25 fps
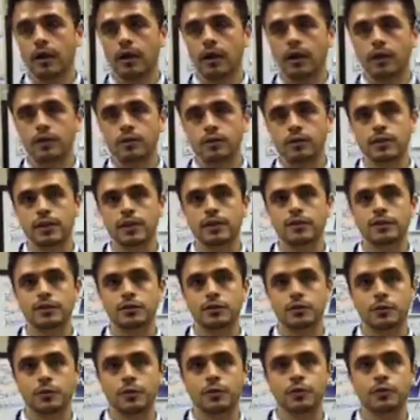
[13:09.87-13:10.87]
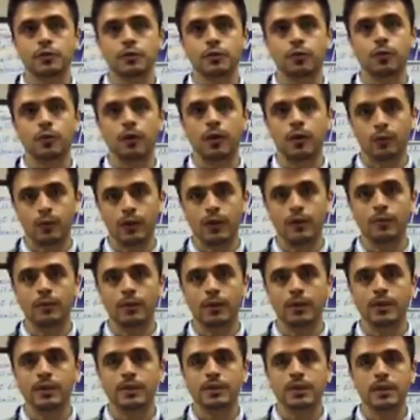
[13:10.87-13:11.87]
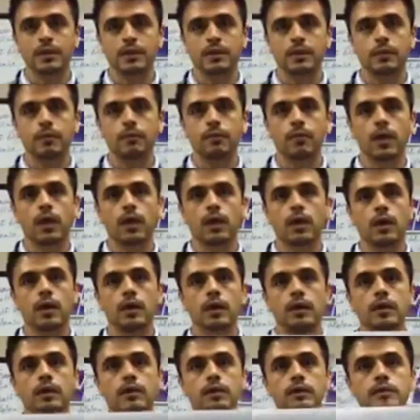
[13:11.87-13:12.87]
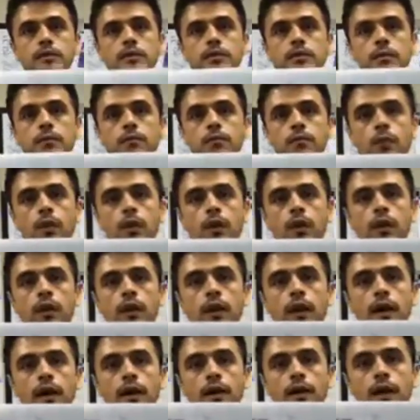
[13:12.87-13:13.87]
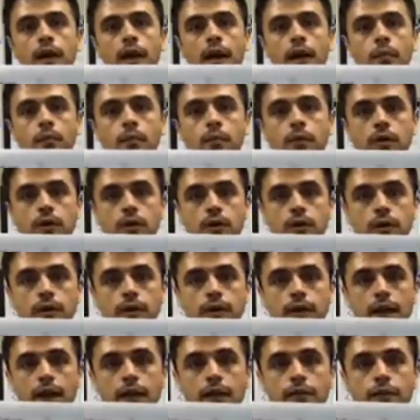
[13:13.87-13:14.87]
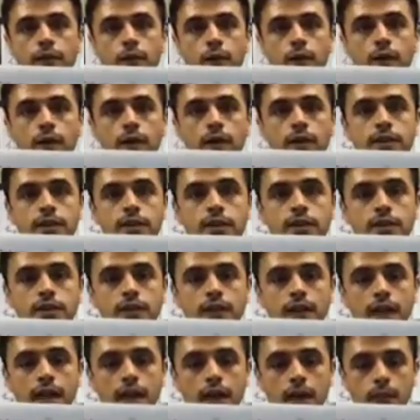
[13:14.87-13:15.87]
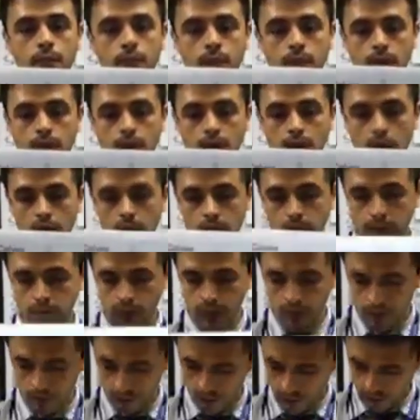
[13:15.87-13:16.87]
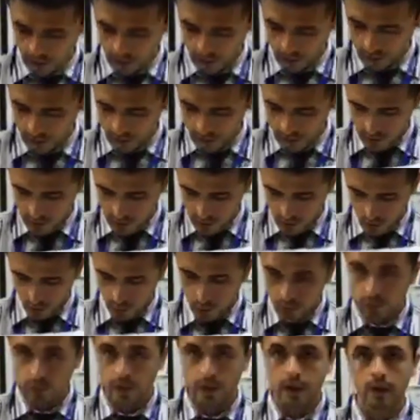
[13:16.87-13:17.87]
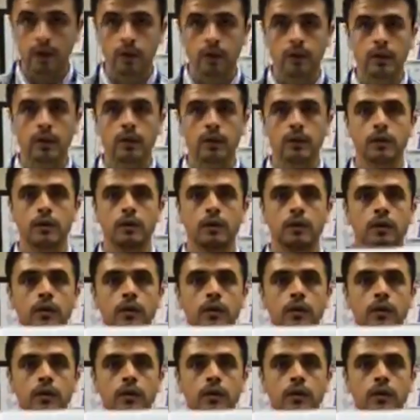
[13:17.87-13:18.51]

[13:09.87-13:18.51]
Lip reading: exercise that's supposed to rehabilitate them, is not going to happen in the calf area. It's actually going to happen up here in the shoulder area.